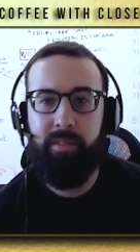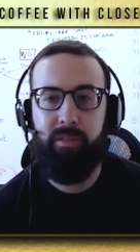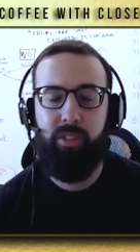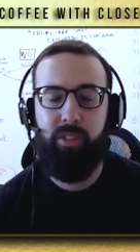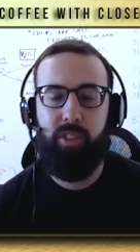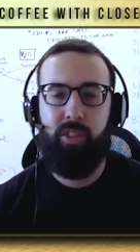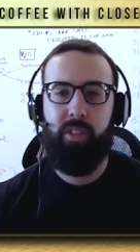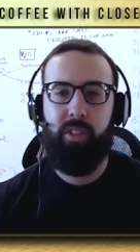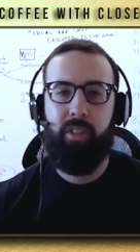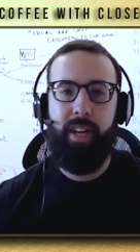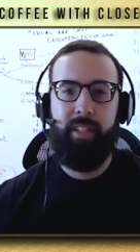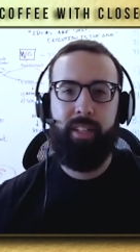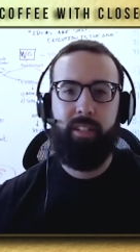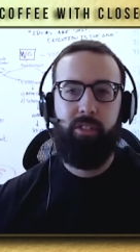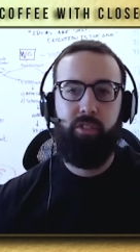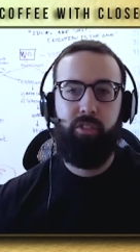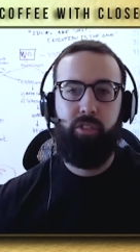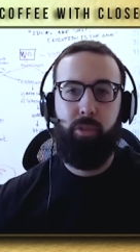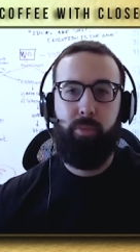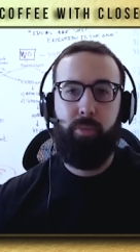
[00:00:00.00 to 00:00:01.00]
So the lines
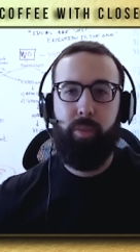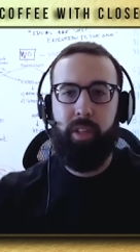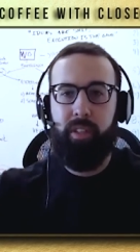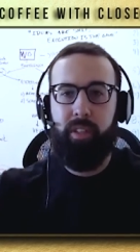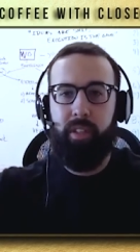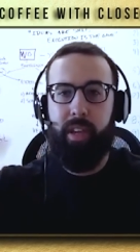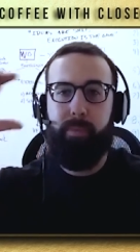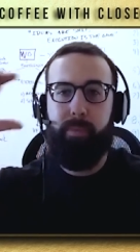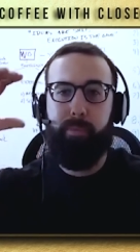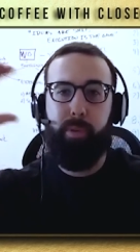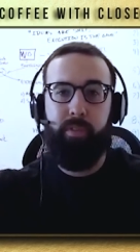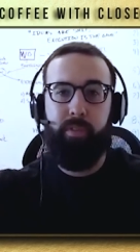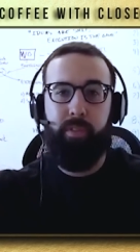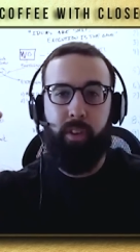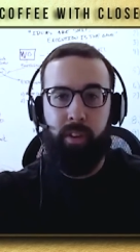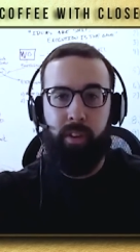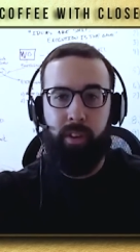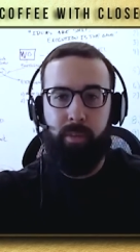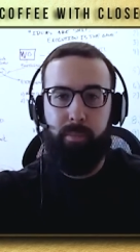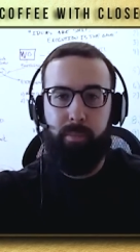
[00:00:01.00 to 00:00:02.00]
are surplus and
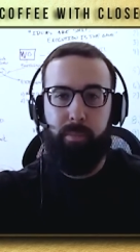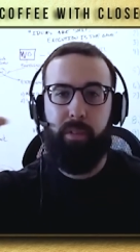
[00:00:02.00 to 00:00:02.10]
preferred.